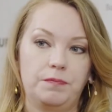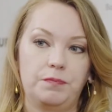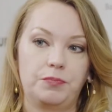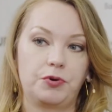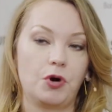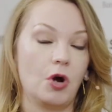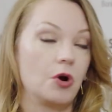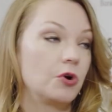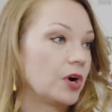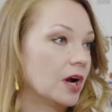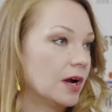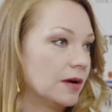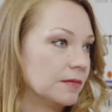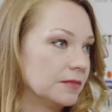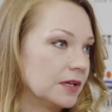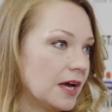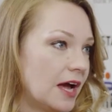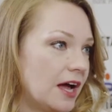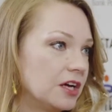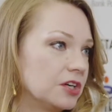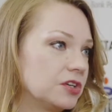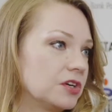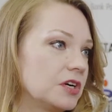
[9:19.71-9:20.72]
program the
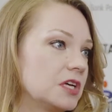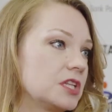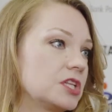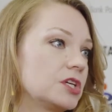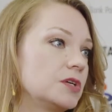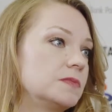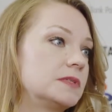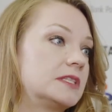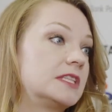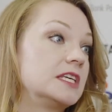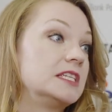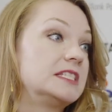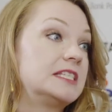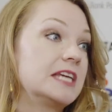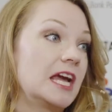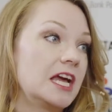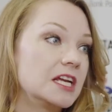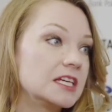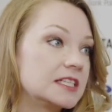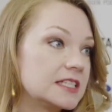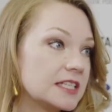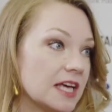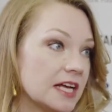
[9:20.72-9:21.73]
algorithms, the
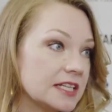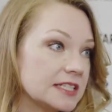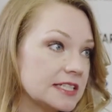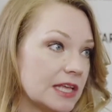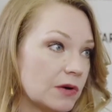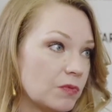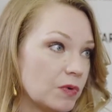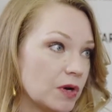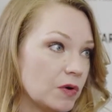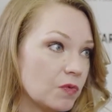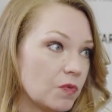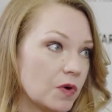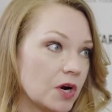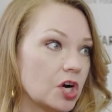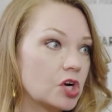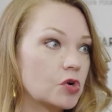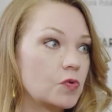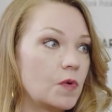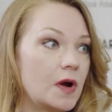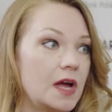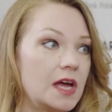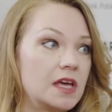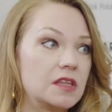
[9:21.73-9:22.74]
data sets that we
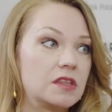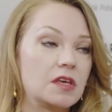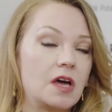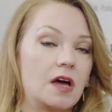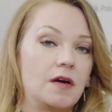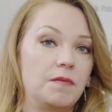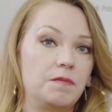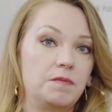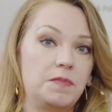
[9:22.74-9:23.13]
work with,